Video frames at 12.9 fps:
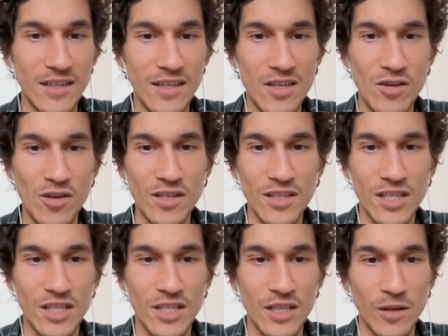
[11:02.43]
You can
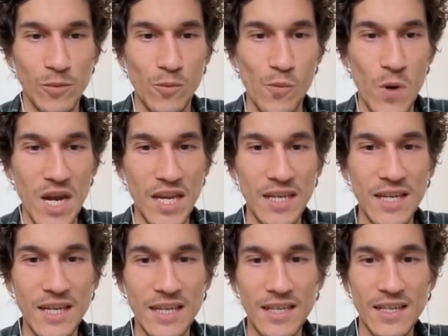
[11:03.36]
still win.
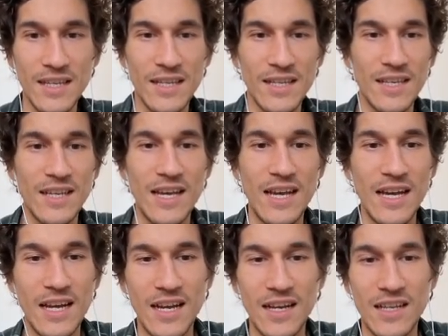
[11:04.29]

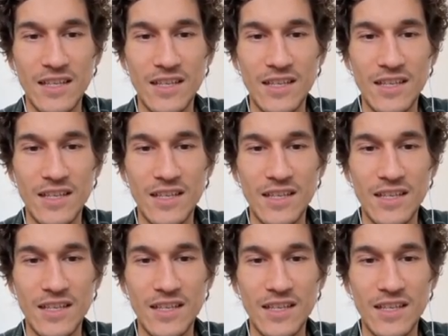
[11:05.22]
Ah,